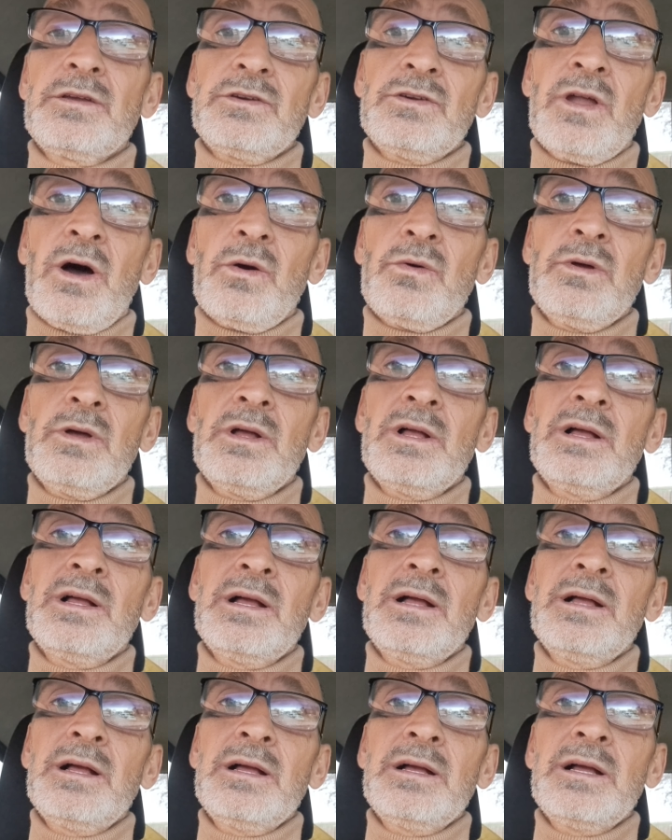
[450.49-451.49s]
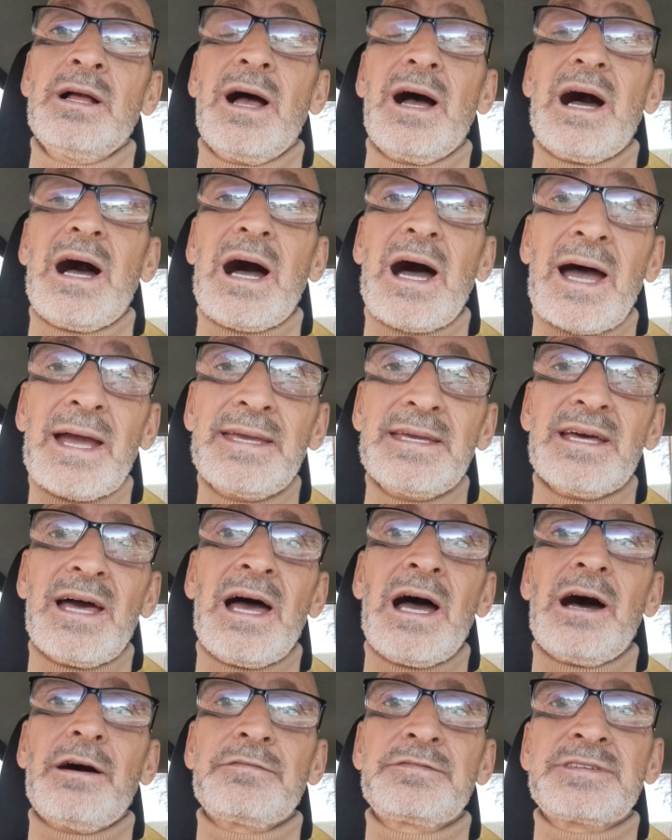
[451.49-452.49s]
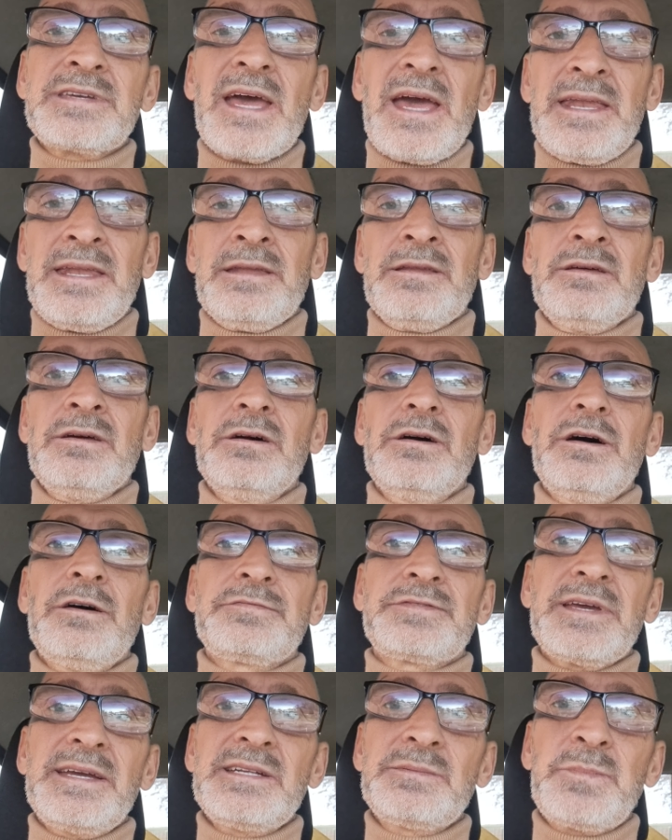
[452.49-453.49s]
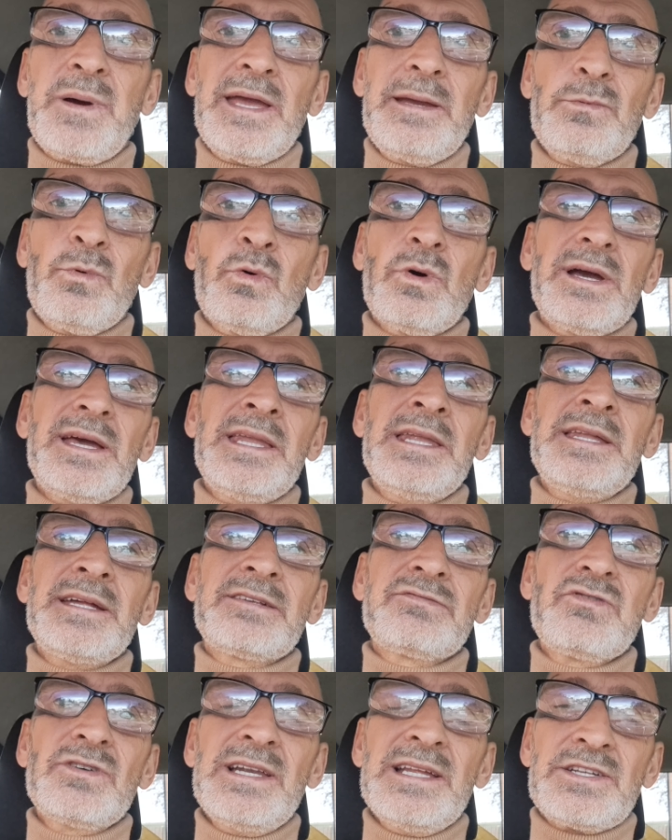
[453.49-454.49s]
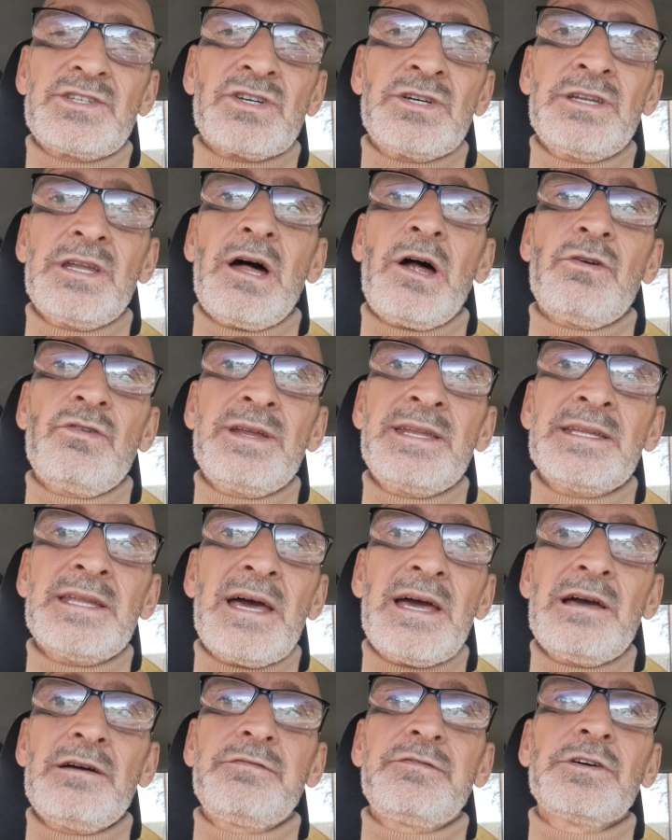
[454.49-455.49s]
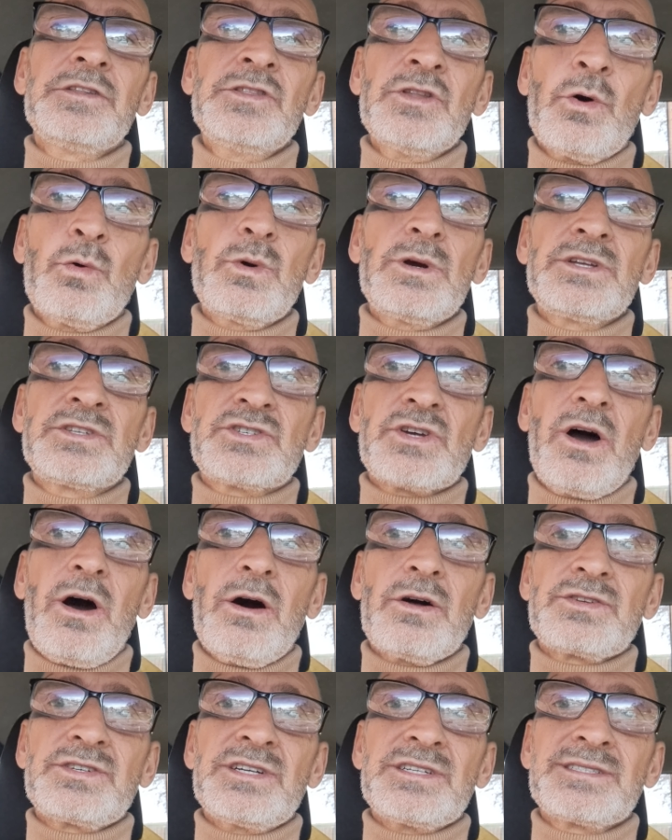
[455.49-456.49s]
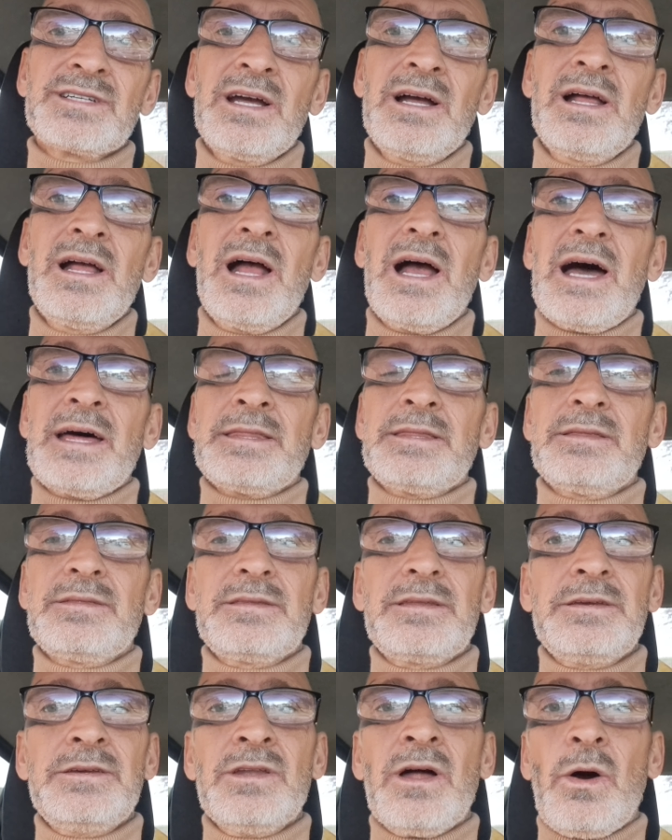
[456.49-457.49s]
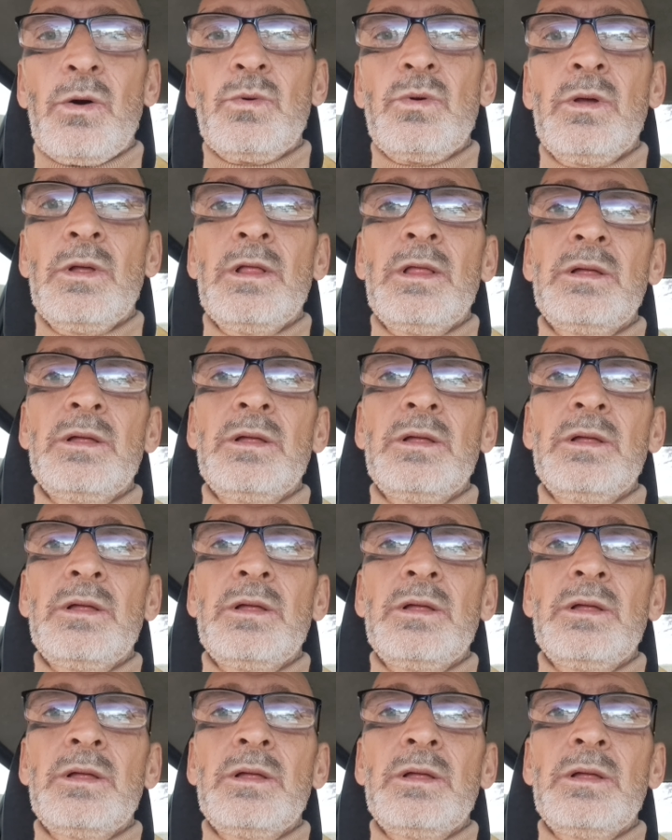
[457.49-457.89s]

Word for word: You know, eight out of ten of these people in this religion are in there for naughty charges. And, you know,